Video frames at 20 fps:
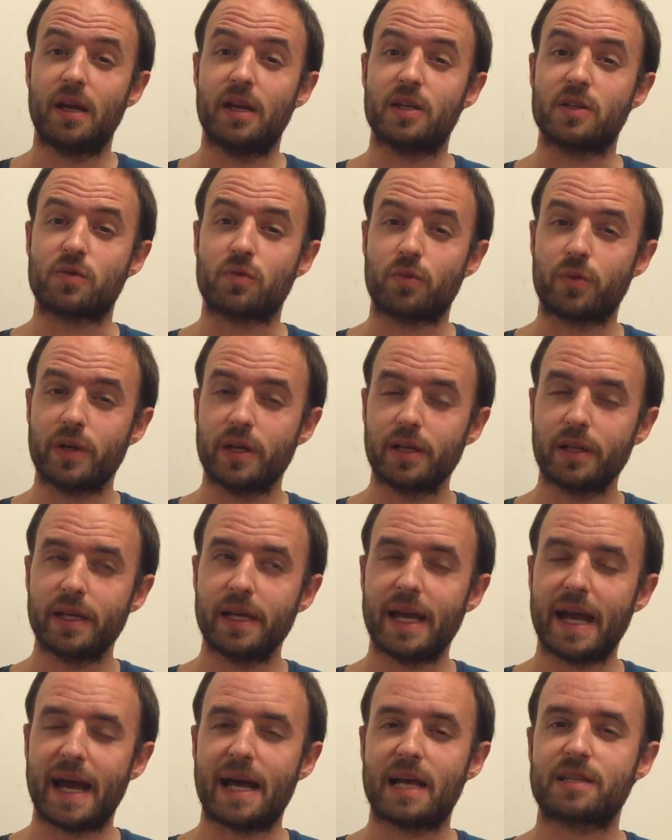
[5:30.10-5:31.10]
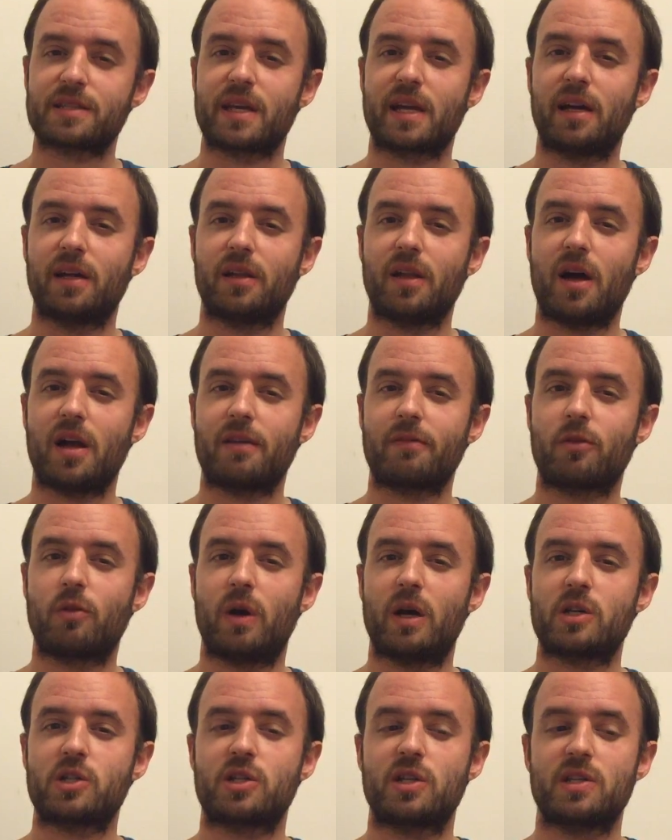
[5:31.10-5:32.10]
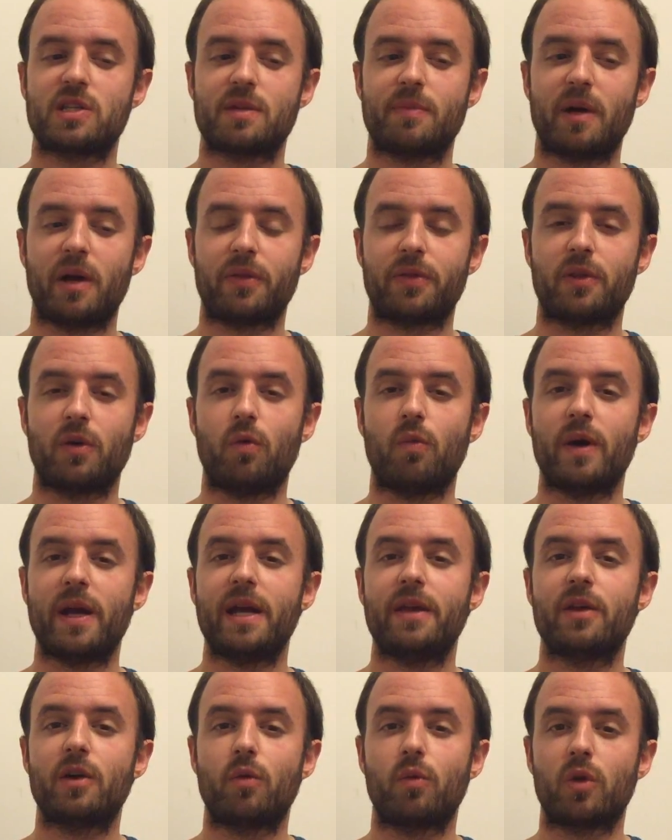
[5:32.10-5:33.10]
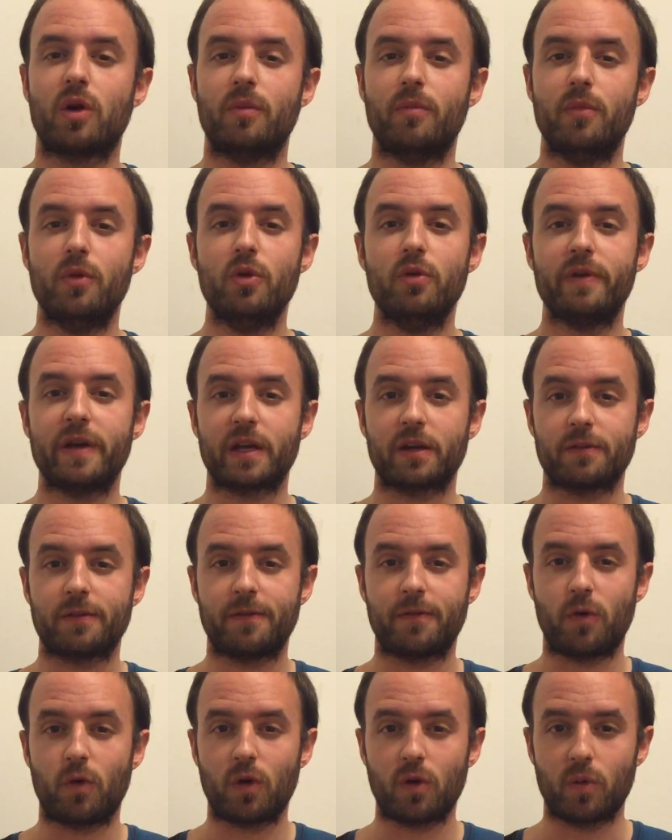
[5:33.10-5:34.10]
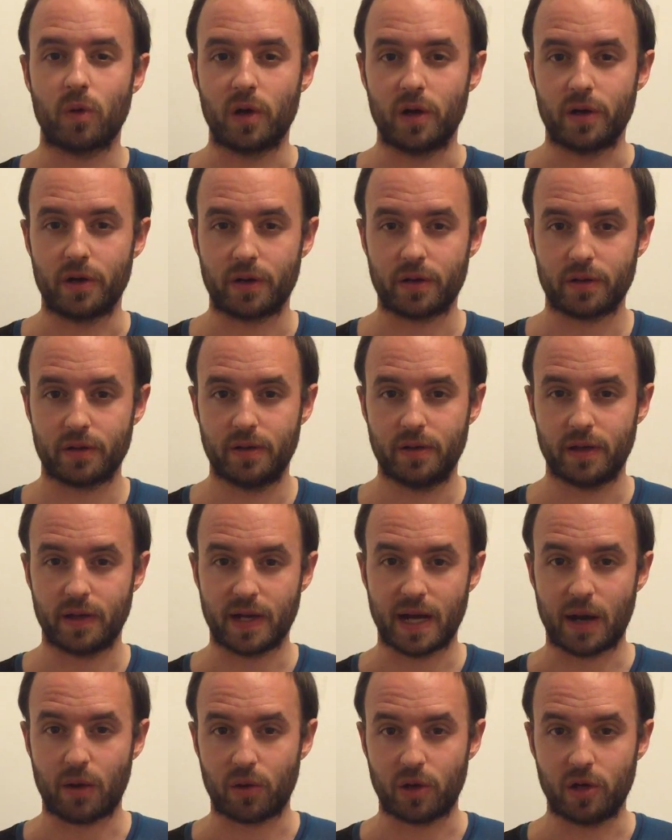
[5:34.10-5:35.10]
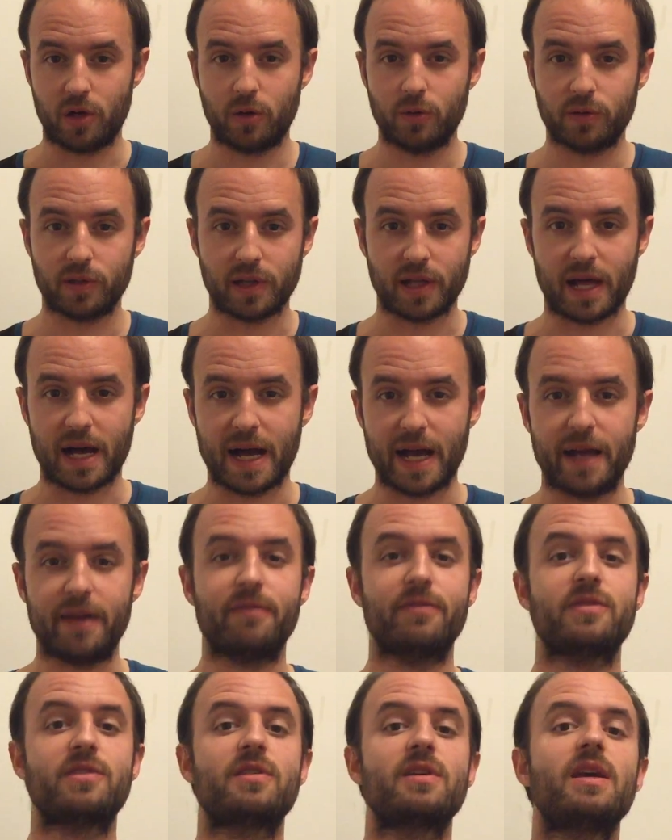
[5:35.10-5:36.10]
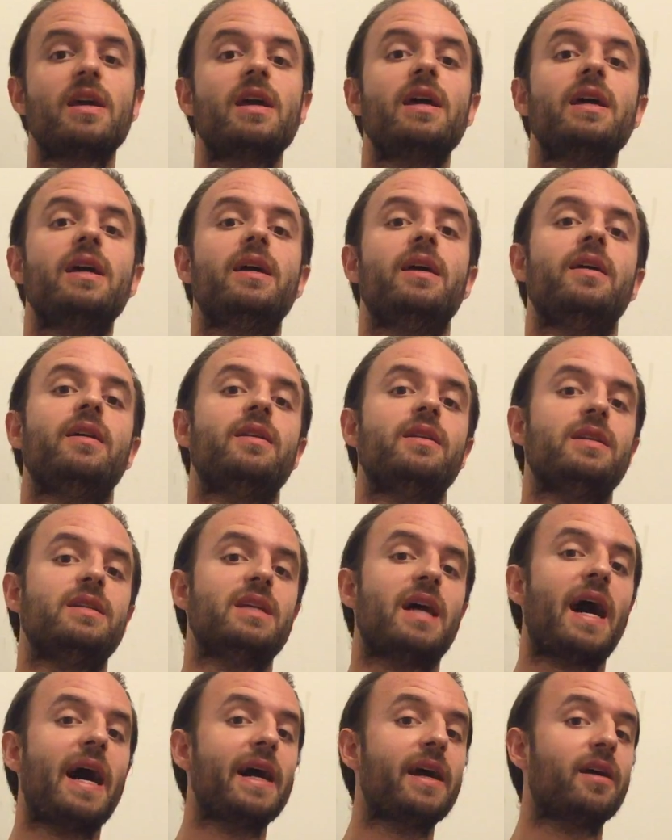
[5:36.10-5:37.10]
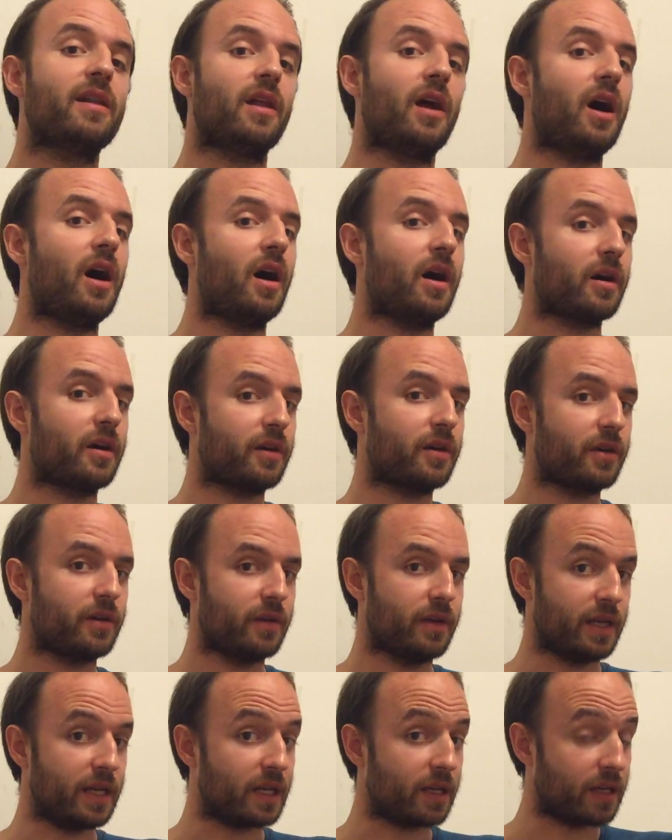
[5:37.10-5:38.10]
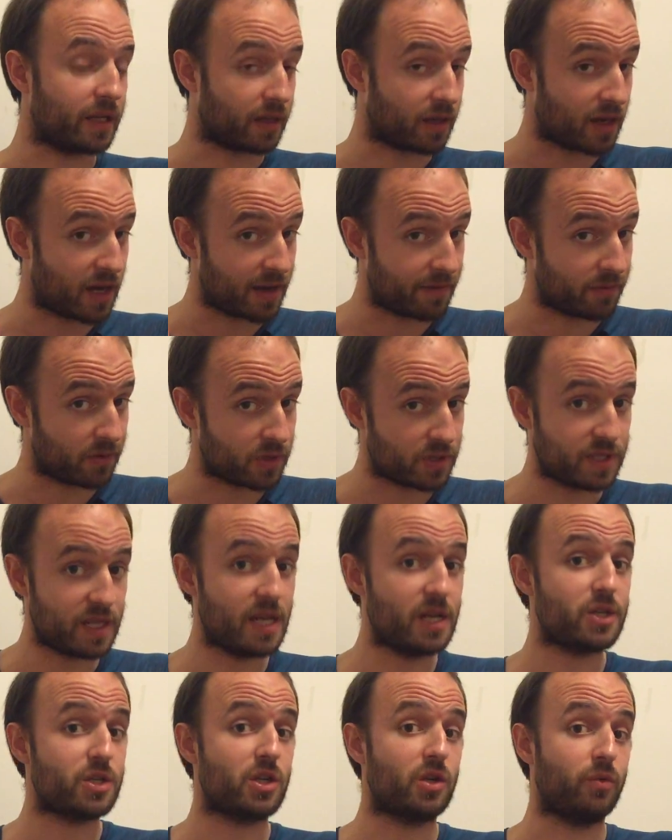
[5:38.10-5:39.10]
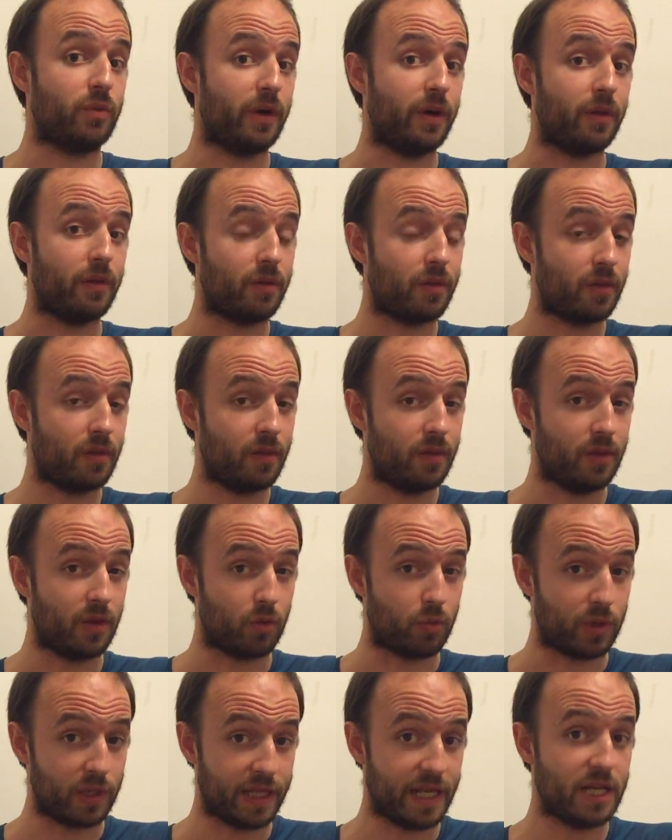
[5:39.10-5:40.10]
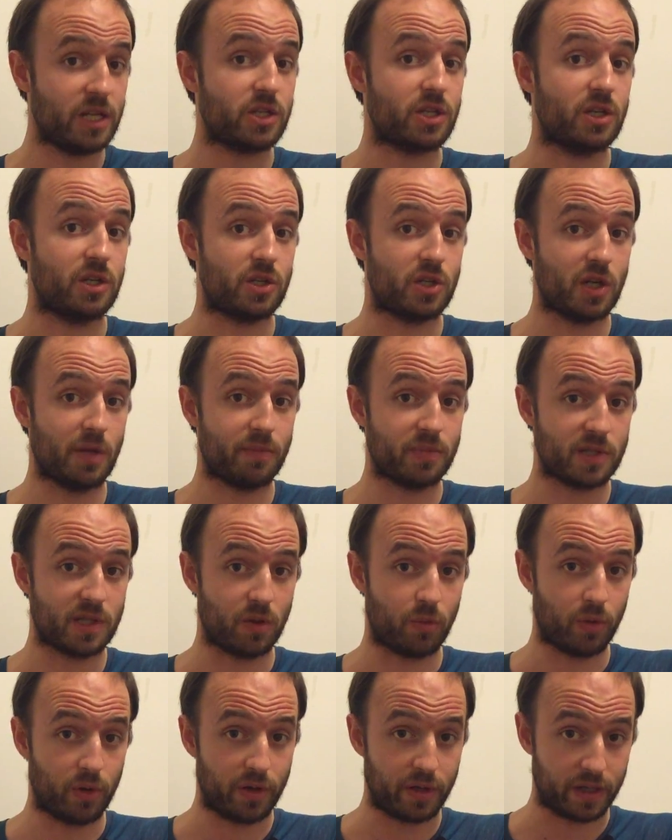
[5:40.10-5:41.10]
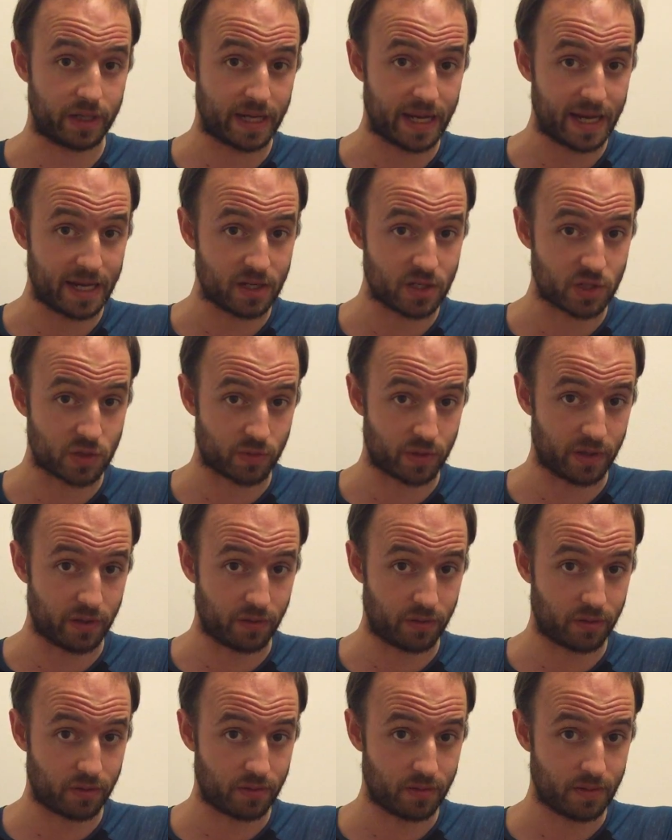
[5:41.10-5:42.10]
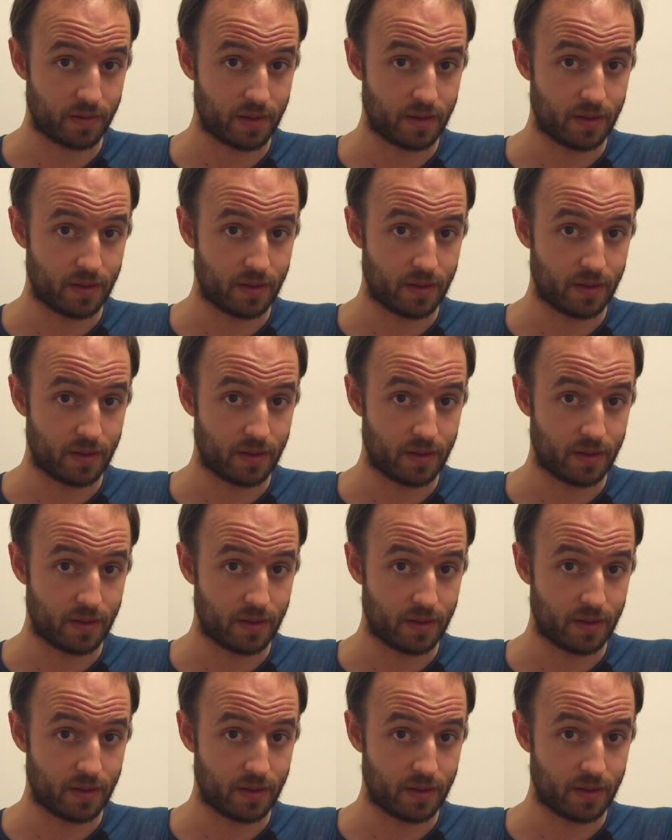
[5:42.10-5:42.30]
is really asking a lot of questions about the way that we're moving forward in our own lives in dialogue and in conversation with the relationships that we're engaged with,